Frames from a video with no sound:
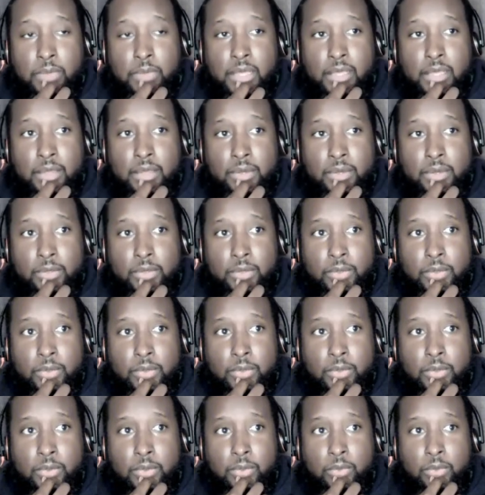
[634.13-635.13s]
But
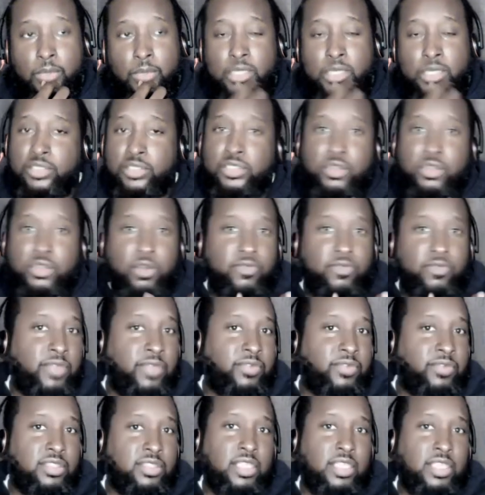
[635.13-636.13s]
we deserve
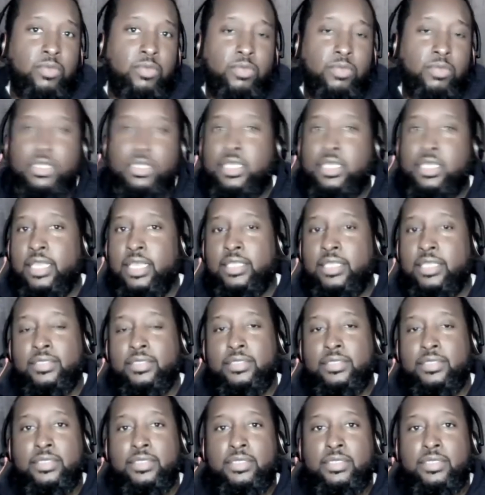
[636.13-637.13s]
everything we get,
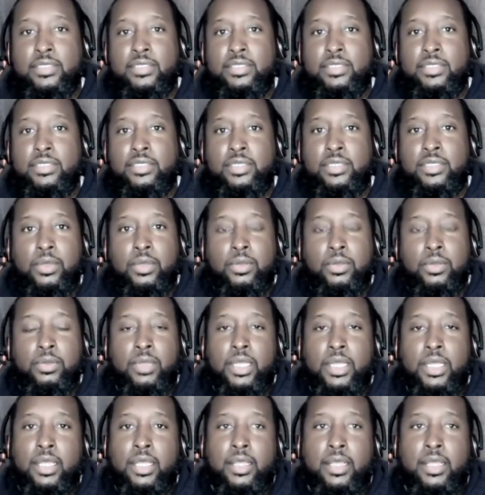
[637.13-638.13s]
you
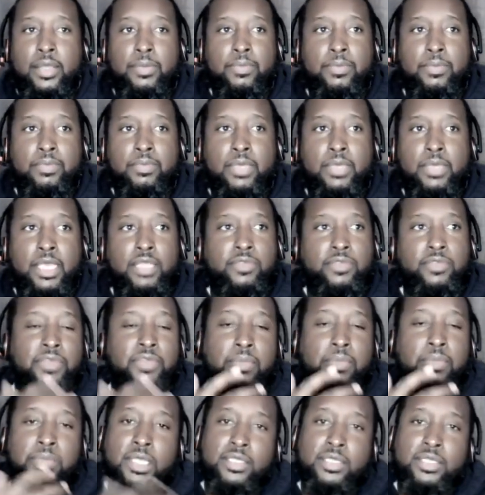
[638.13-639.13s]
know, um, either
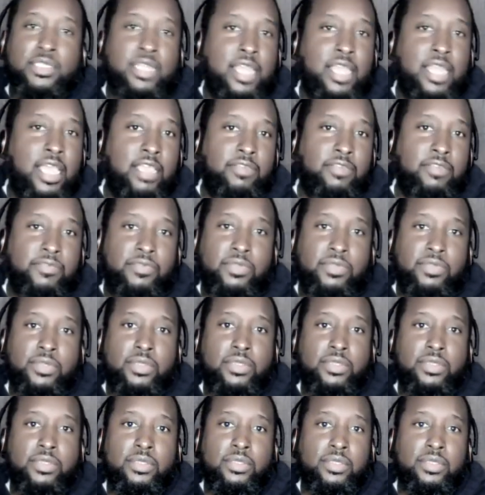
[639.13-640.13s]
from this life,
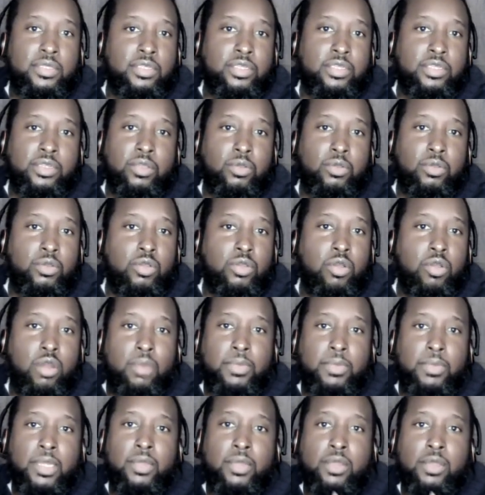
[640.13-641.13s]
you know,
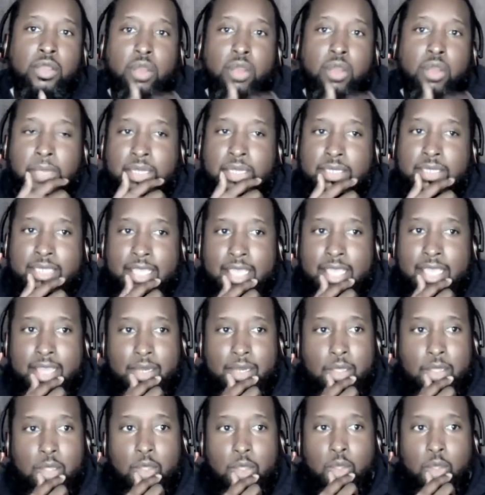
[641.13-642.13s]
karmic, karmic
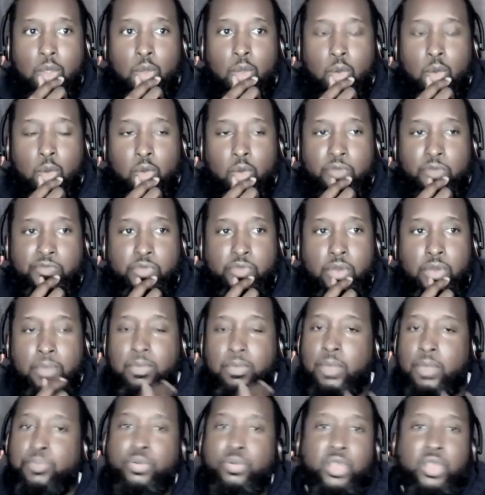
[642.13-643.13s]
debt, or
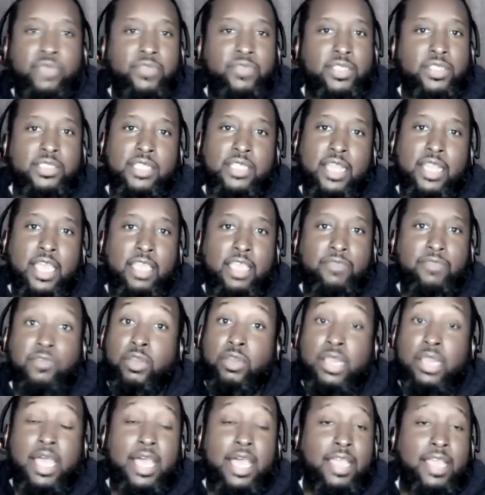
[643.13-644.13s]
from a previous life
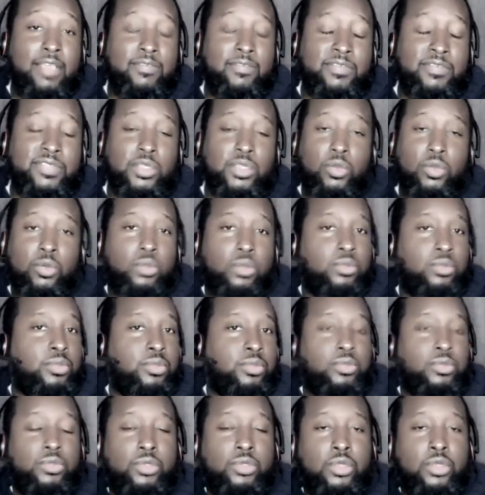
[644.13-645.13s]
or lives.
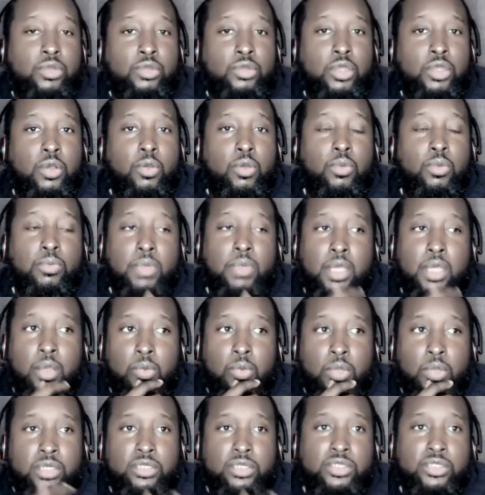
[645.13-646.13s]
You don't know,
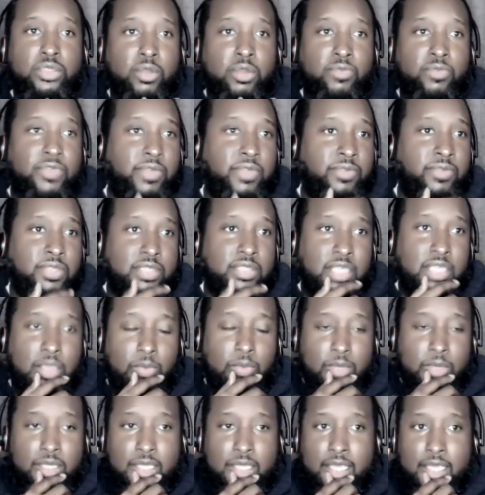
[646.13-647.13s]
but we deserve
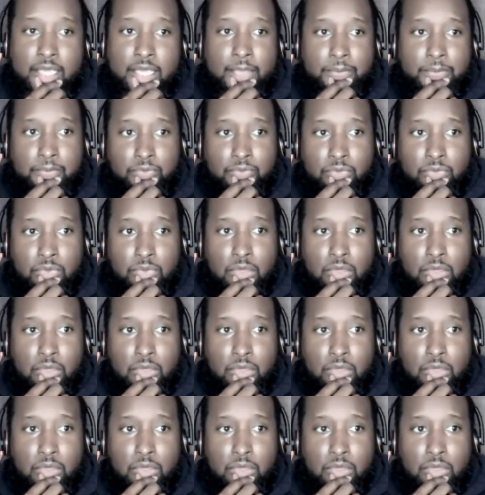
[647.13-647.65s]
everything we get.